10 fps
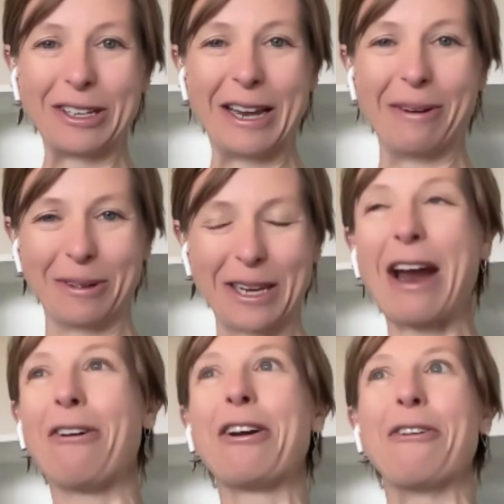yep yeah.
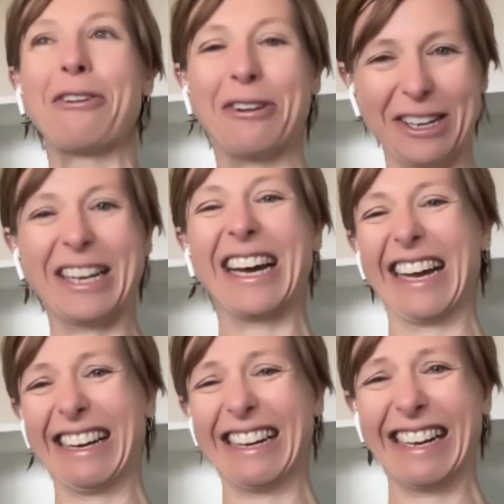carry on thank you
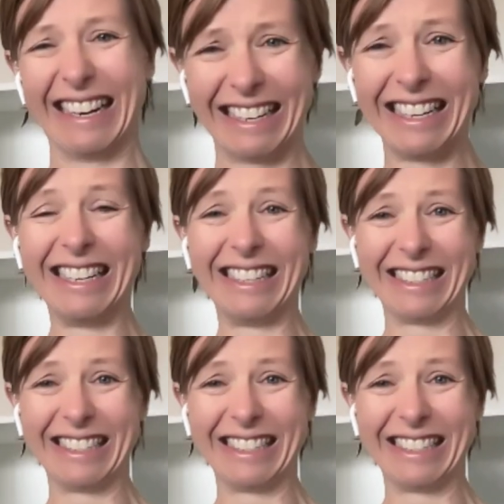for that yeah i